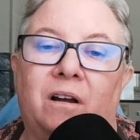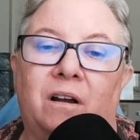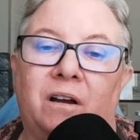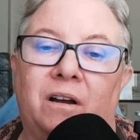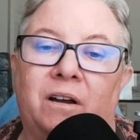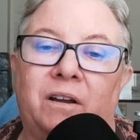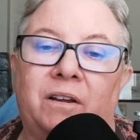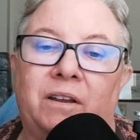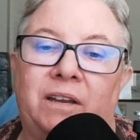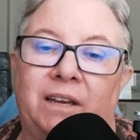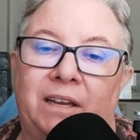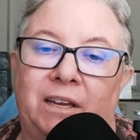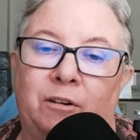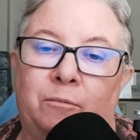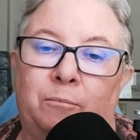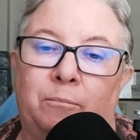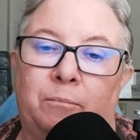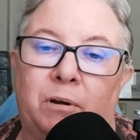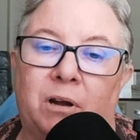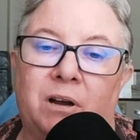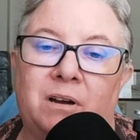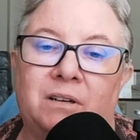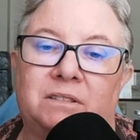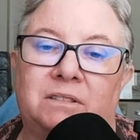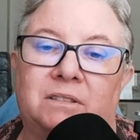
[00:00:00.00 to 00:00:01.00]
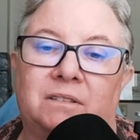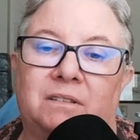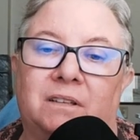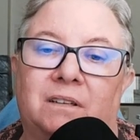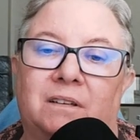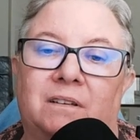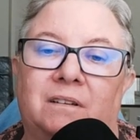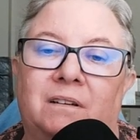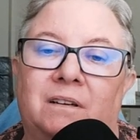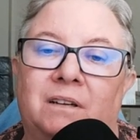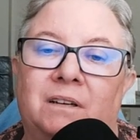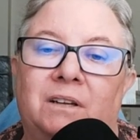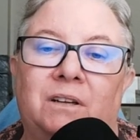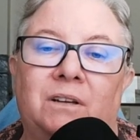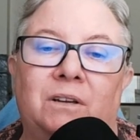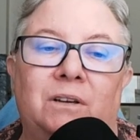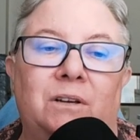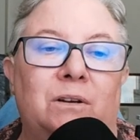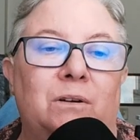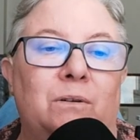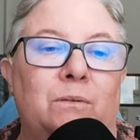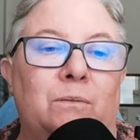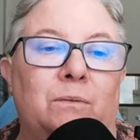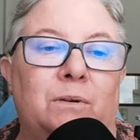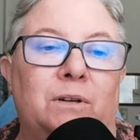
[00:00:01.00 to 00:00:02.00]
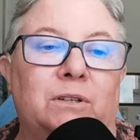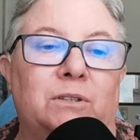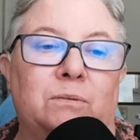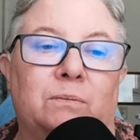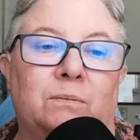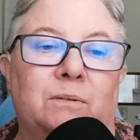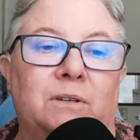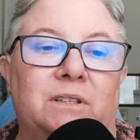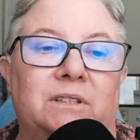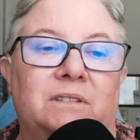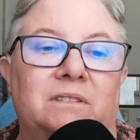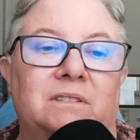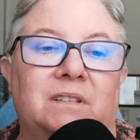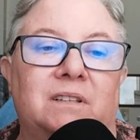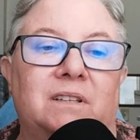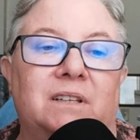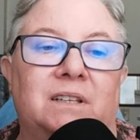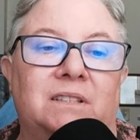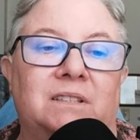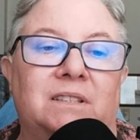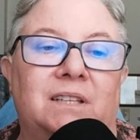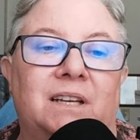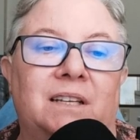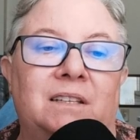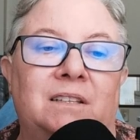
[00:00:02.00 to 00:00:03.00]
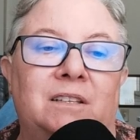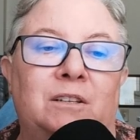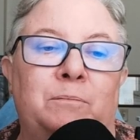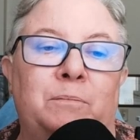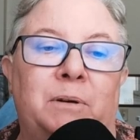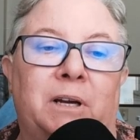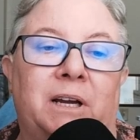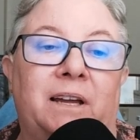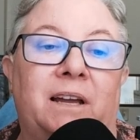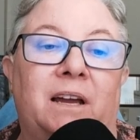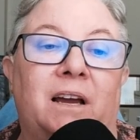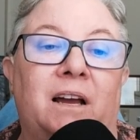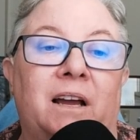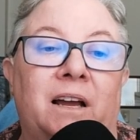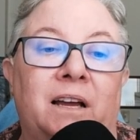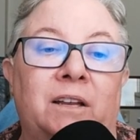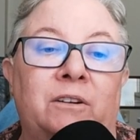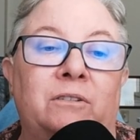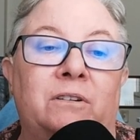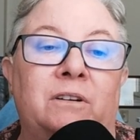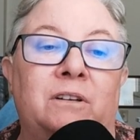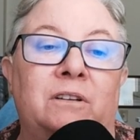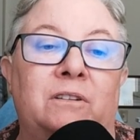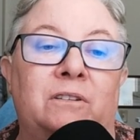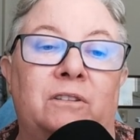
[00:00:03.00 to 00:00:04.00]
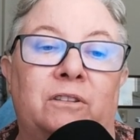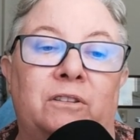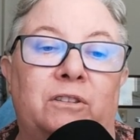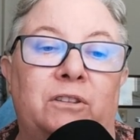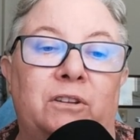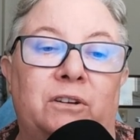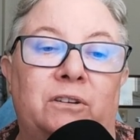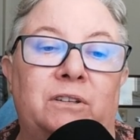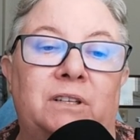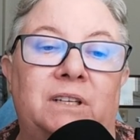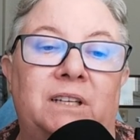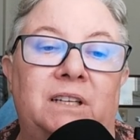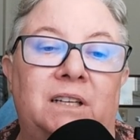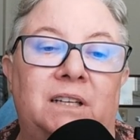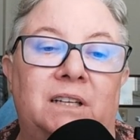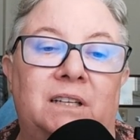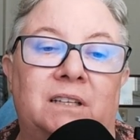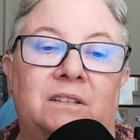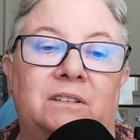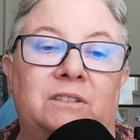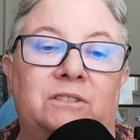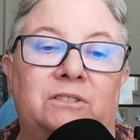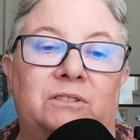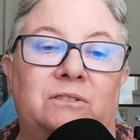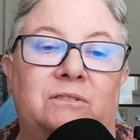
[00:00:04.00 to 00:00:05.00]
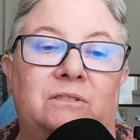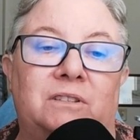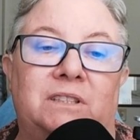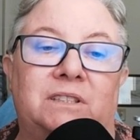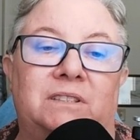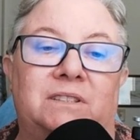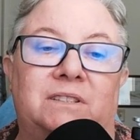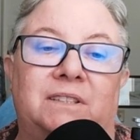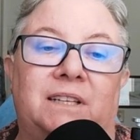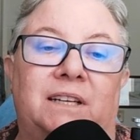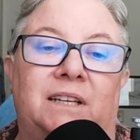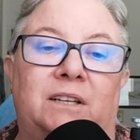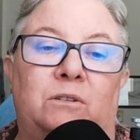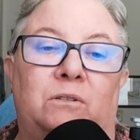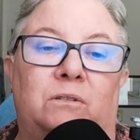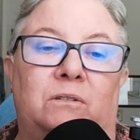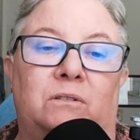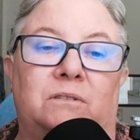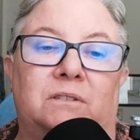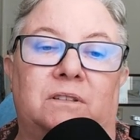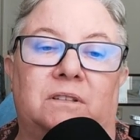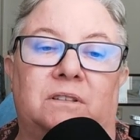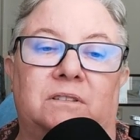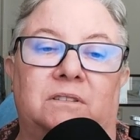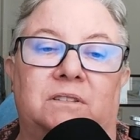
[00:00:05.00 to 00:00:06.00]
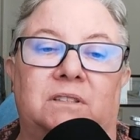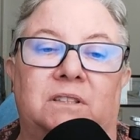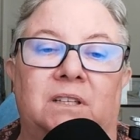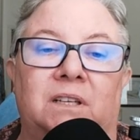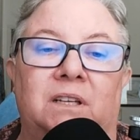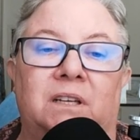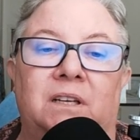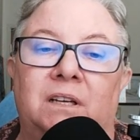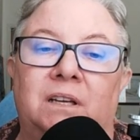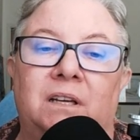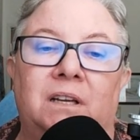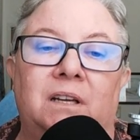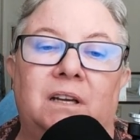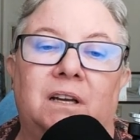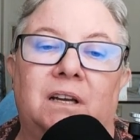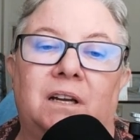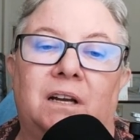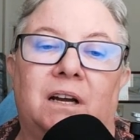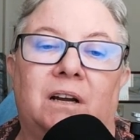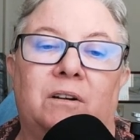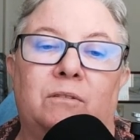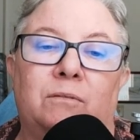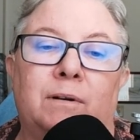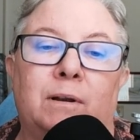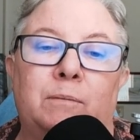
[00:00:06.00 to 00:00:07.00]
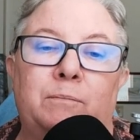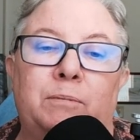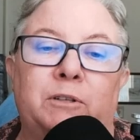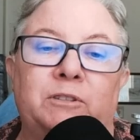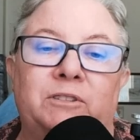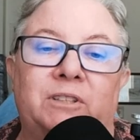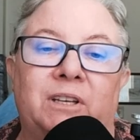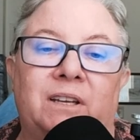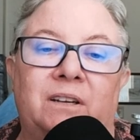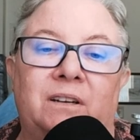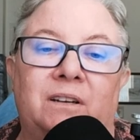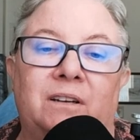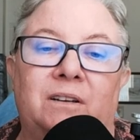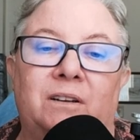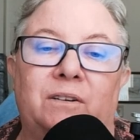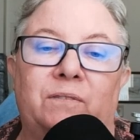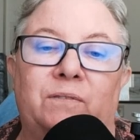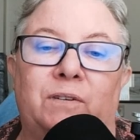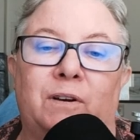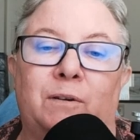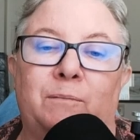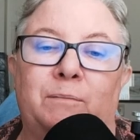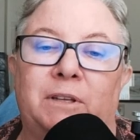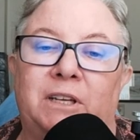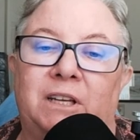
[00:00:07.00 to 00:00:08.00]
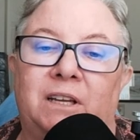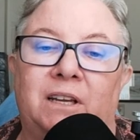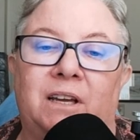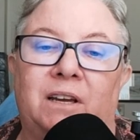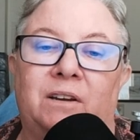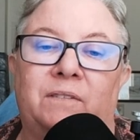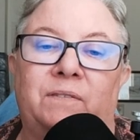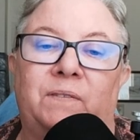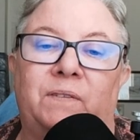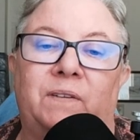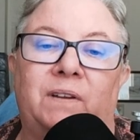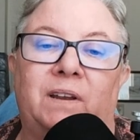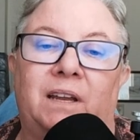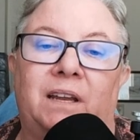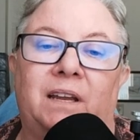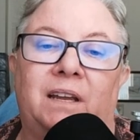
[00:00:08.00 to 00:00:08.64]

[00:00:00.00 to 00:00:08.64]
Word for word: uh, in Boston, which was attended by 130 industry stakeholders. A representative from the